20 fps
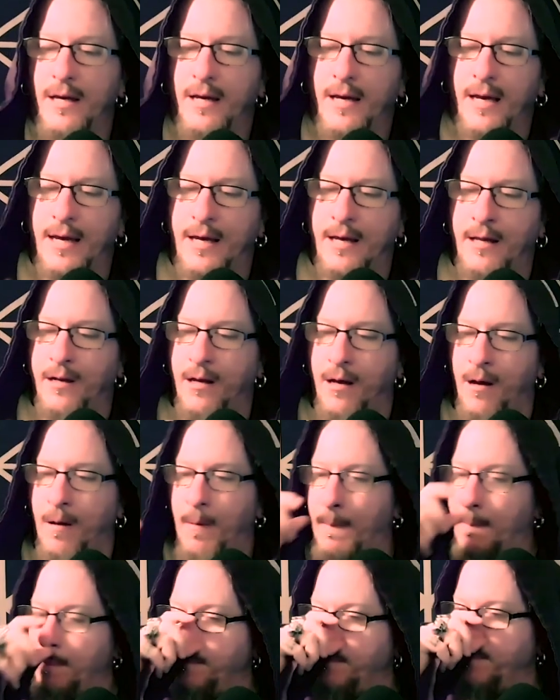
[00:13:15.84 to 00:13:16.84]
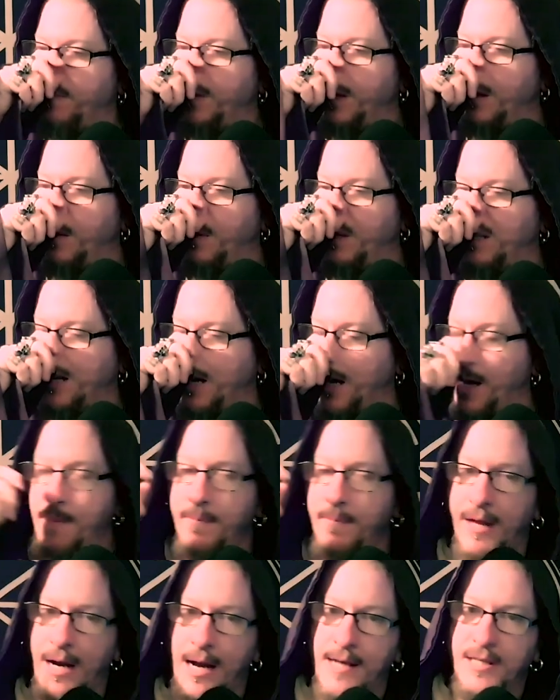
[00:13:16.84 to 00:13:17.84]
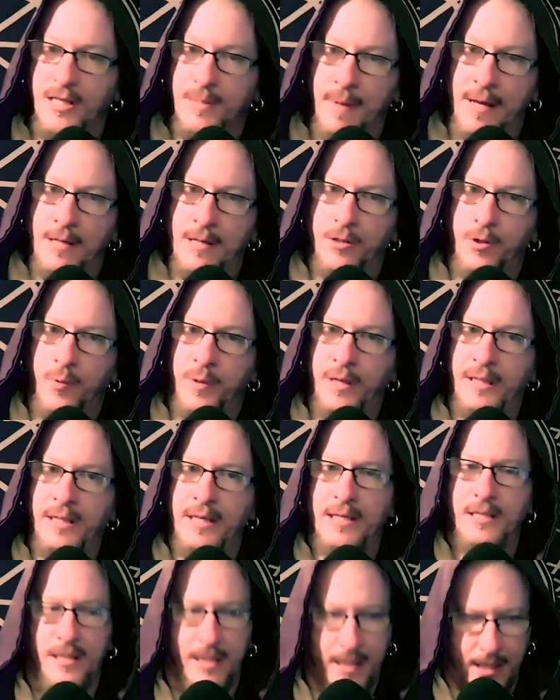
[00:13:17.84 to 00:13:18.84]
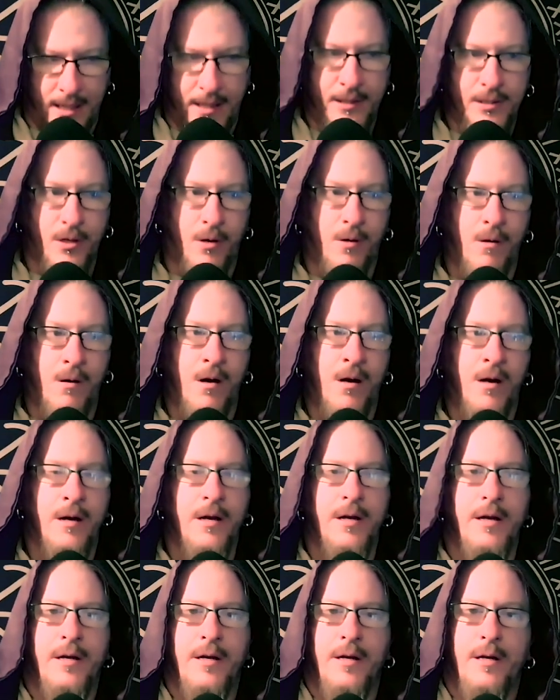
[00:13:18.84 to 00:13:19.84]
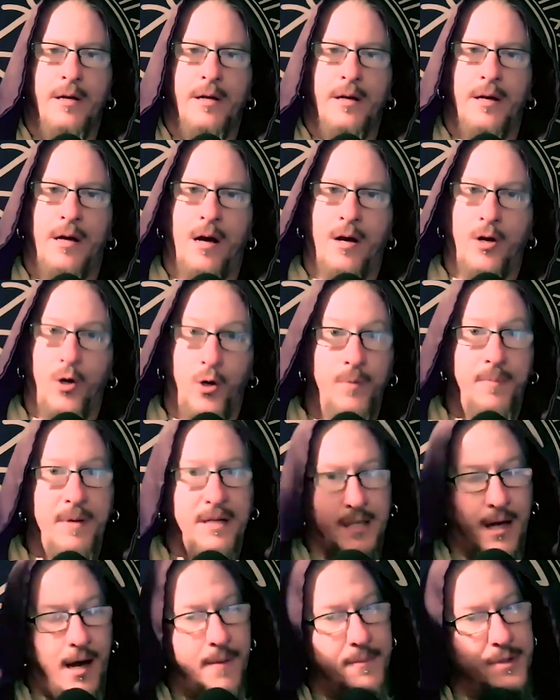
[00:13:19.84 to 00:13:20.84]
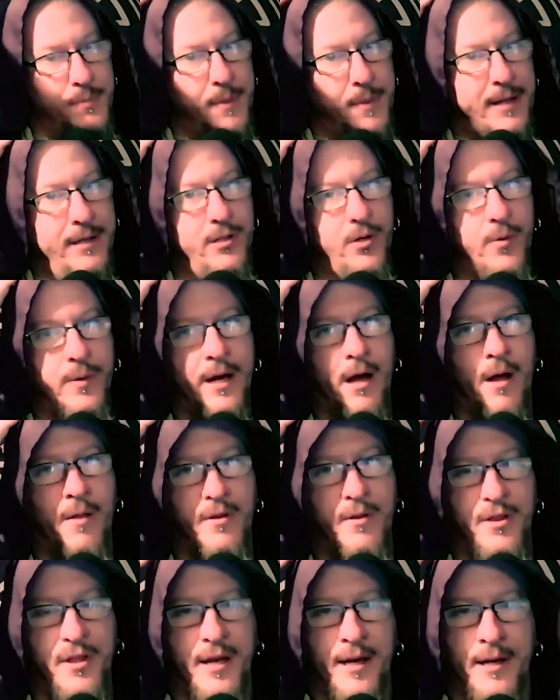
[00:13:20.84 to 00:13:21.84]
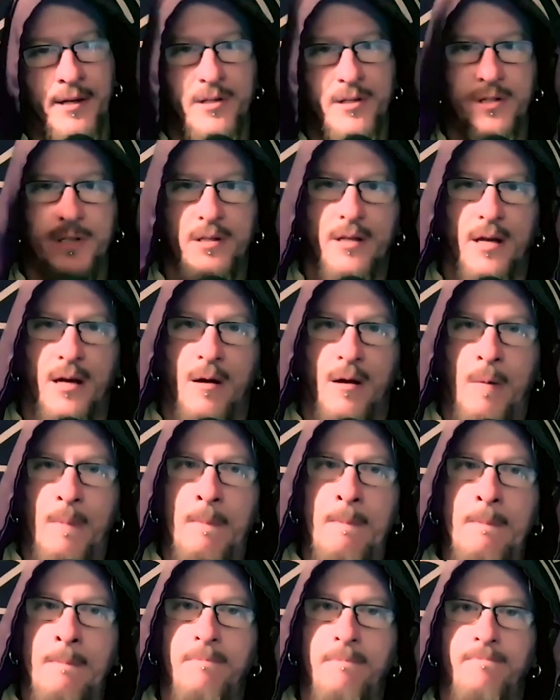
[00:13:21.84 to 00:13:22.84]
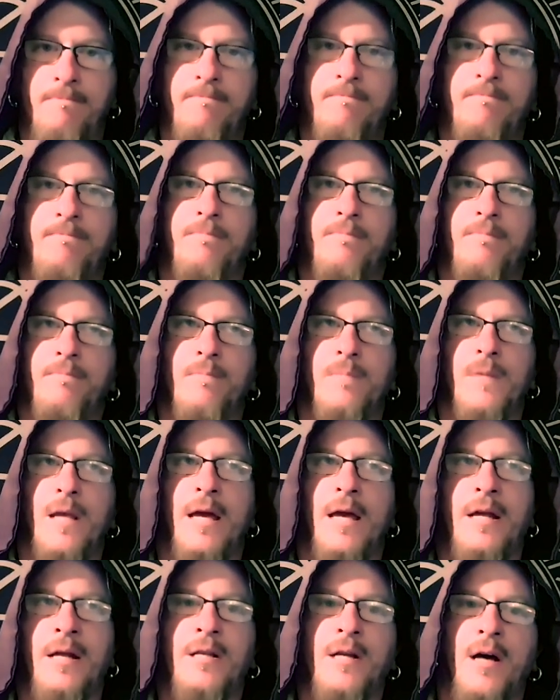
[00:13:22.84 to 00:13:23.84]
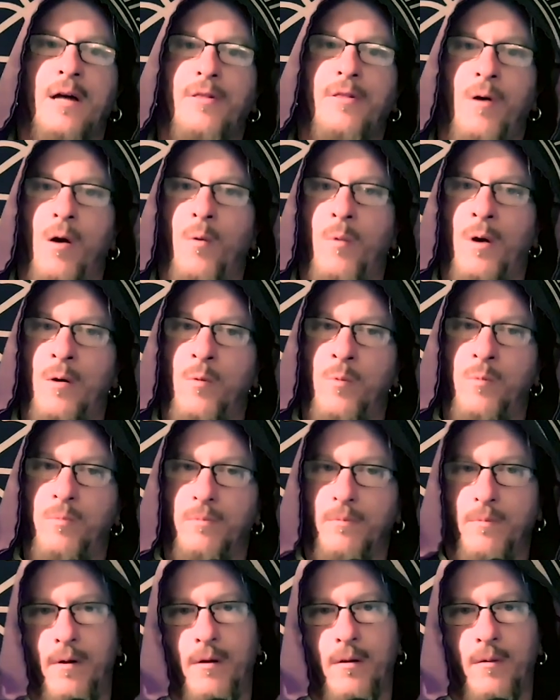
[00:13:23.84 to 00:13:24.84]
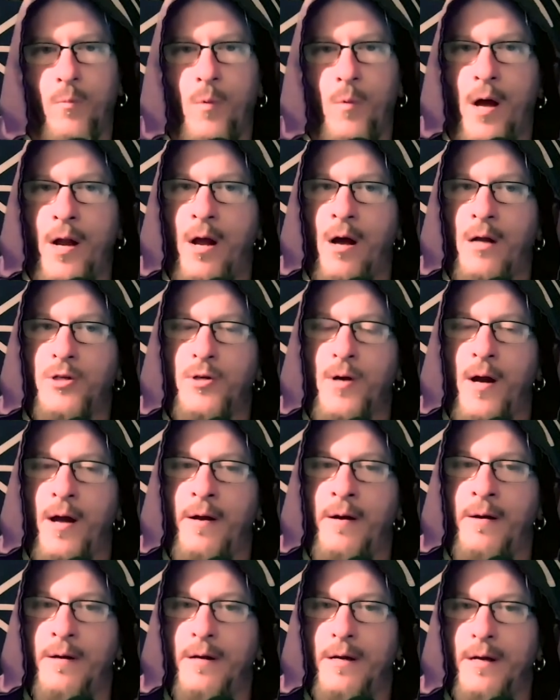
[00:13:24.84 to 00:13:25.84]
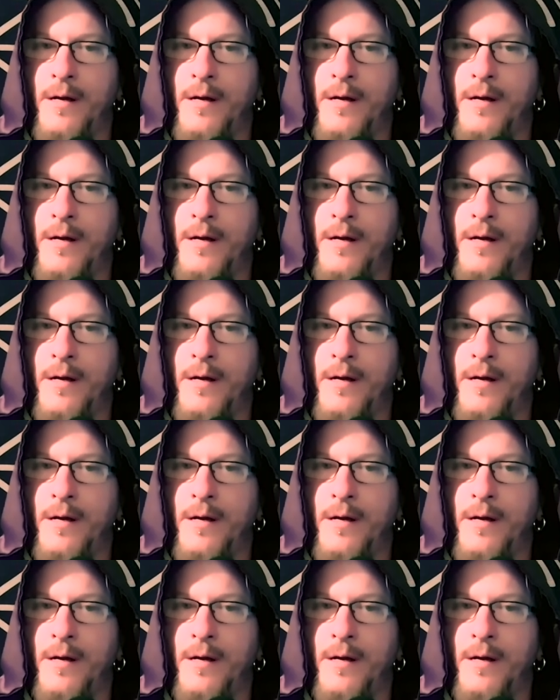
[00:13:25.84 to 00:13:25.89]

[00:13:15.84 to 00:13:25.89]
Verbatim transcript: And um, you know, the time that I spend doing these things are uh, could be time spent doing other things. Um, and I thought, well, why not try to